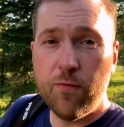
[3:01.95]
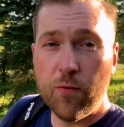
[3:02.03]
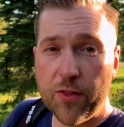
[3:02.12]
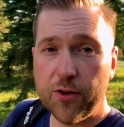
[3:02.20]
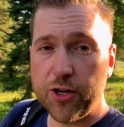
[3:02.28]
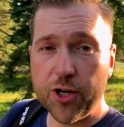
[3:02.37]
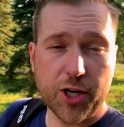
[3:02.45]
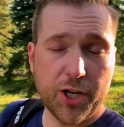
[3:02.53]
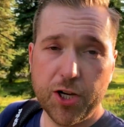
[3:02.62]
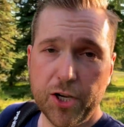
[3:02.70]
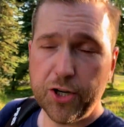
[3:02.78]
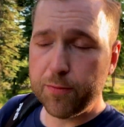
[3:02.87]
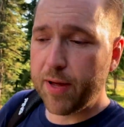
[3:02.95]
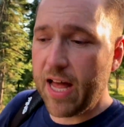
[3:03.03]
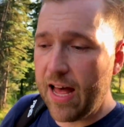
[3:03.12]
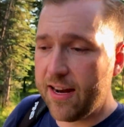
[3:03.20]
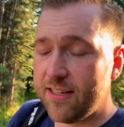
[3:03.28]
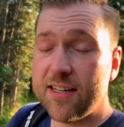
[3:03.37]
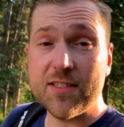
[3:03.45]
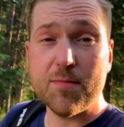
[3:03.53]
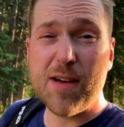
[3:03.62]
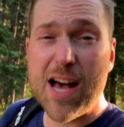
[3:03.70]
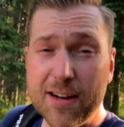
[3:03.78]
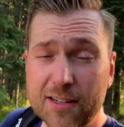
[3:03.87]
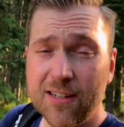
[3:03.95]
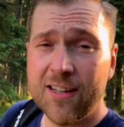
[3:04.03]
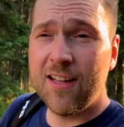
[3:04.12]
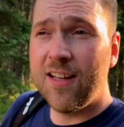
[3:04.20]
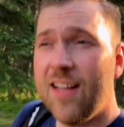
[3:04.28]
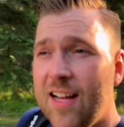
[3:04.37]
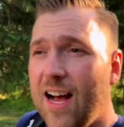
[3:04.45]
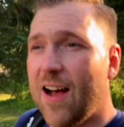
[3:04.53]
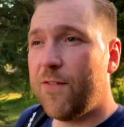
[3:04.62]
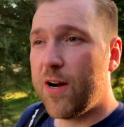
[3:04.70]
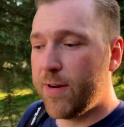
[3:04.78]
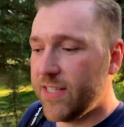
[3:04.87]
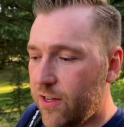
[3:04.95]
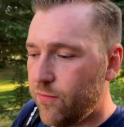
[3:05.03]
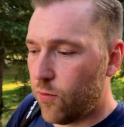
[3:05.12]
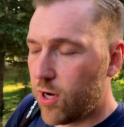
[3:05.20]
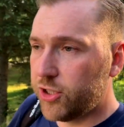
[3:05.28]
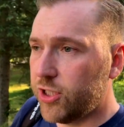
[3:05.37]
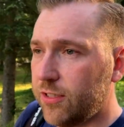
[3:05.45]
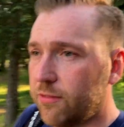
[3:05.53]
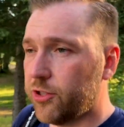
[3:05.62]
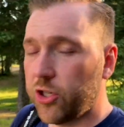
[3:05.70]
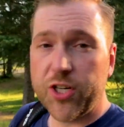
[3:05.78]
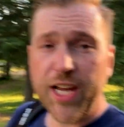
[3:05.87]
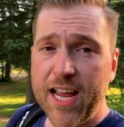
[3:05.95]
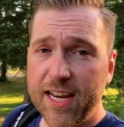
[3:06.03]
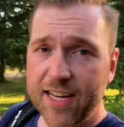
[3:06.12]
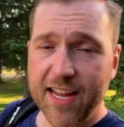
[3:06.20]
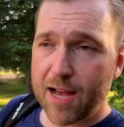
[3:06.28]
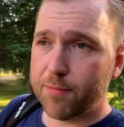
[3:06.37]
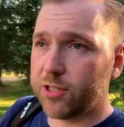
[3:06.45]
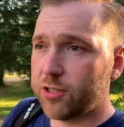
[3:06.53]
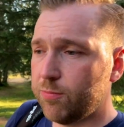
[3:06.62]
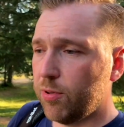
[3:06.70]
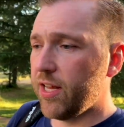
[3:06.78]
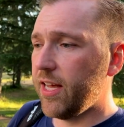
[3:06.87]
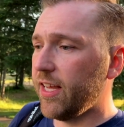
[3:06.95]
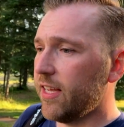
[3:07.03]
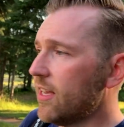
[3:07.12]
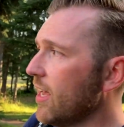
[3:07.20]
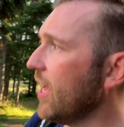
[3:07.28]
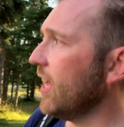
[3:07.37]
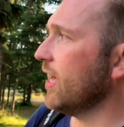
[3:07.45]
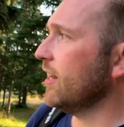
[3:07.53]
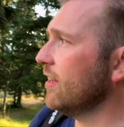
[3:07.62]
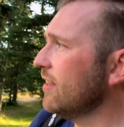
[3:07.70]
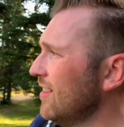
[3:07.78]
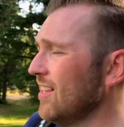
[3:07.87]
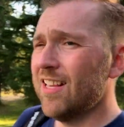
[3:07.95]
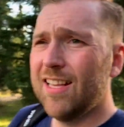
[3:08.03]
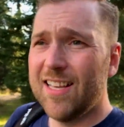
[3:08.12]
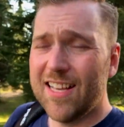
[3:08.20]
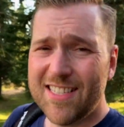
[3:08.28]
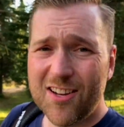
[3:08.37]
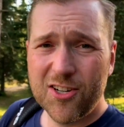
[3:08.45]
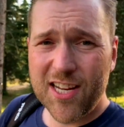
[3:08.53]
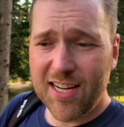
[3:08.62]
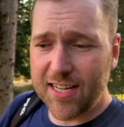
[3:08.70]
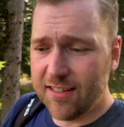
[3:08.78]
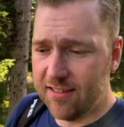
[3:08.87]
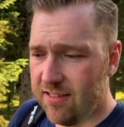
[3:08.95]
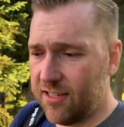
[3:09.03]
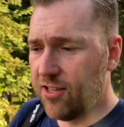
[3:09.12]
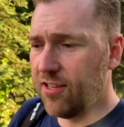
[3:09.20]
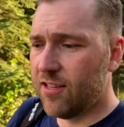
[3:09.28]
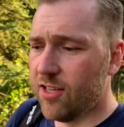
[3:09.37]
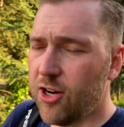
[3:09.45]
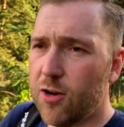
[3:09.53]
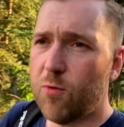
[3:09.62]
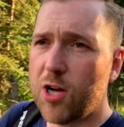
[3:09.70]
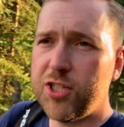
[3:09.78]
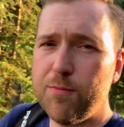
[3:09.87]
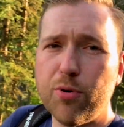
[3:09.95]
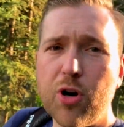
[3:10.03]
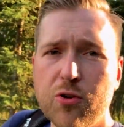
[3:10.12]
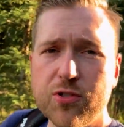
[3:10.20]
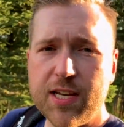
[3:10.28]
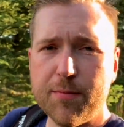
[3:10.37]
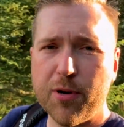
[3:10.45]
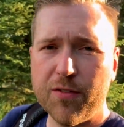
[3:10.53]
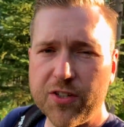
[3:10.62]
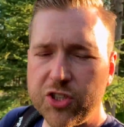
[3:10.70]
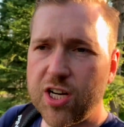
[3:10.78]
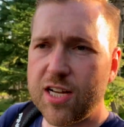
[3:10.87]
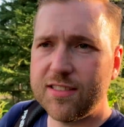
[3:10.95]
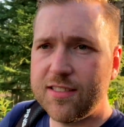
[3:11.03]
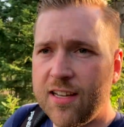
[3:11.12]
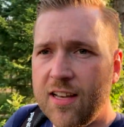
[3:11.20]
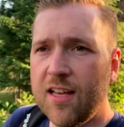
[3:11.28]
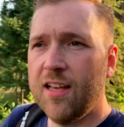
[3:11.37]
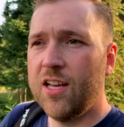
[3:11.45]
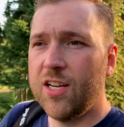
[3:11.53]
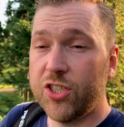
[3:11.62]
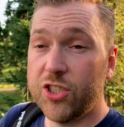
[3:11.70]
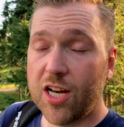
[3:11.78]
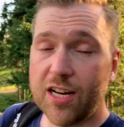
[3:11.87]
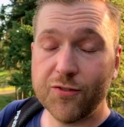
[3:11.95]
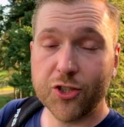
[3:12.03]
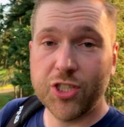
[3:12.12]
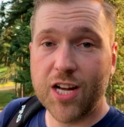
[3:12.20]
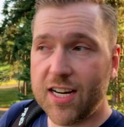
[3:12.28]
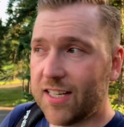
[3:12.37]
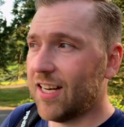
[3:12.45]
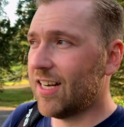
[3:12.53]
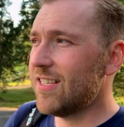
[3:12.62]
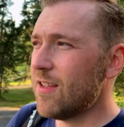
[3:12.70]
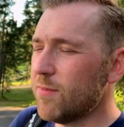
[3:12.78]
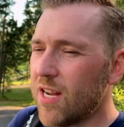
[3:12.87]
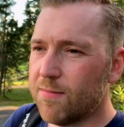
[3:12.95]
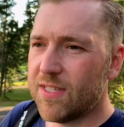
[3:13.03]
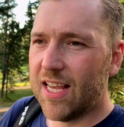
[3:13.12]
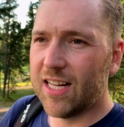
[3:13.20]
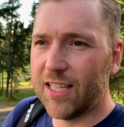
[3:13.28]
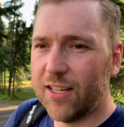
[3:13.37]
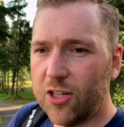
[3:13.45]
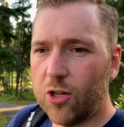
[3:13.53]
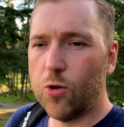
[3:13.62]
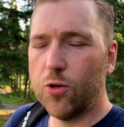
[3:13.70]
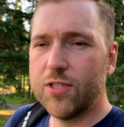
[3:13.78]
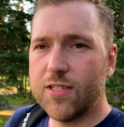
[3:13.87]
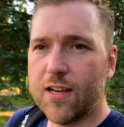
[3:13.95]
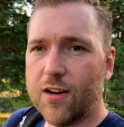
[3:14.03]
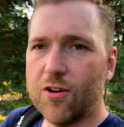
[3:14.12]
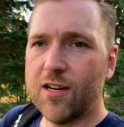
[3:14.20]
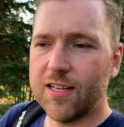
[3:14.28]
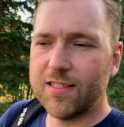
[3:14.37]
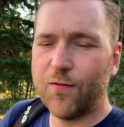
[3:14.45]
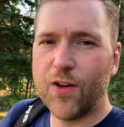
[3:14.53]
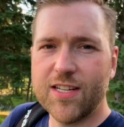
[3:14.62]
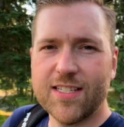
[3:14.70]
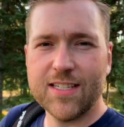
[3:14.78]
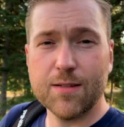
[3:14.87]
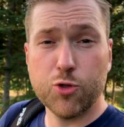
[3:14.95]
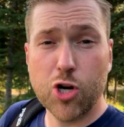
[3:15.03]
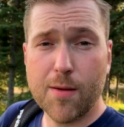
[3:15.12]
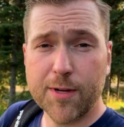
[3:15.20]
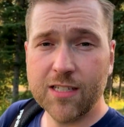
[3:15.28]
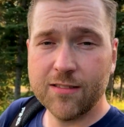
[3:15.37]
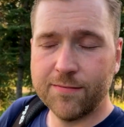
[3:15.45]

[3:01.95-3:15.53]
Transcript: Whether you're good, you're bad, it doesn't matter. I find myself watching 30 handicappers play and it's entertaining. You know, watching pros hit perfect shots, shot after shot, can sometimes get a little old, so it's fun to see some drama.